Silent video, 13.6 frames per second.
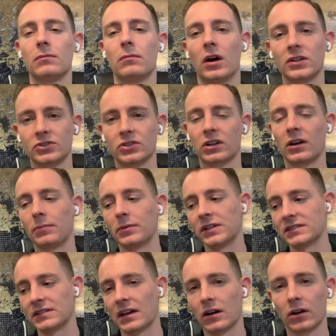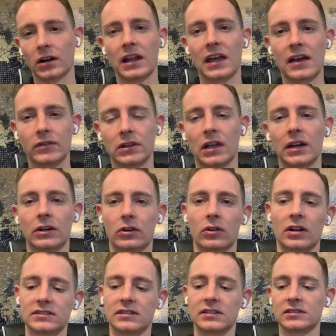monster companies that are going to have a line
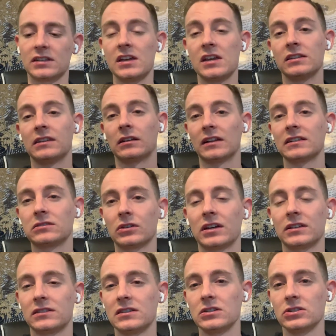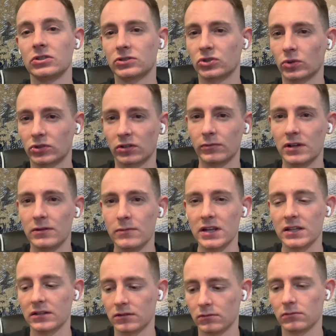across this. Now let's look at the short-term and
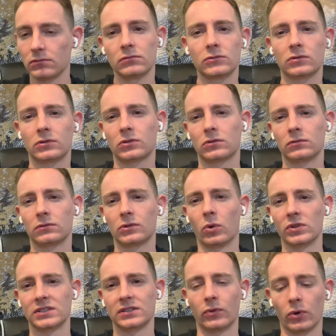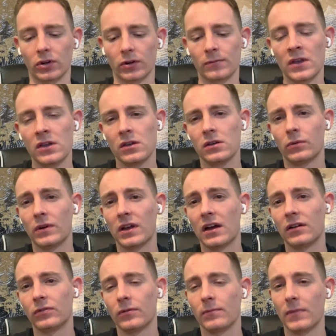immediate courses of order. We
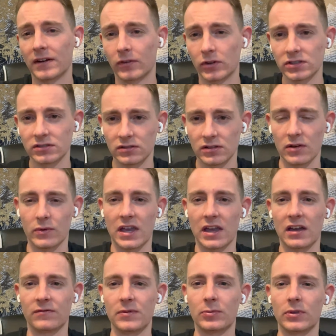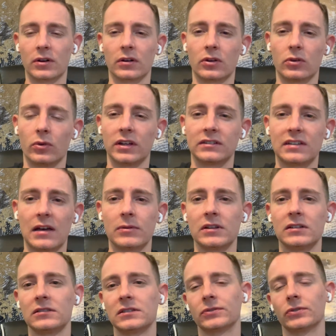have metaverse, and we have people that are going and tapping
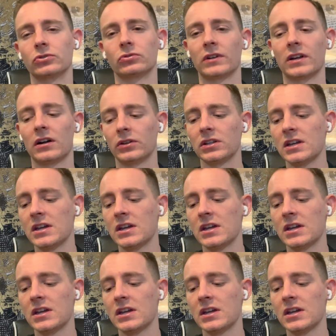into this virtual reality.